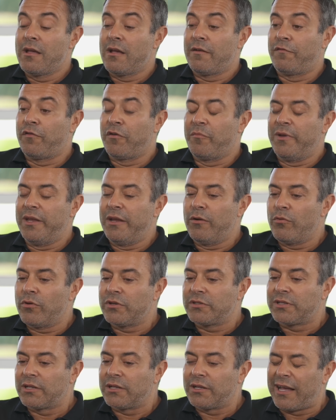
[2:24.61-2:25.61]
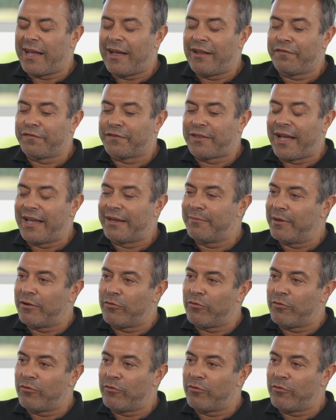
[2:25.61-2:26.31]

for me was half time.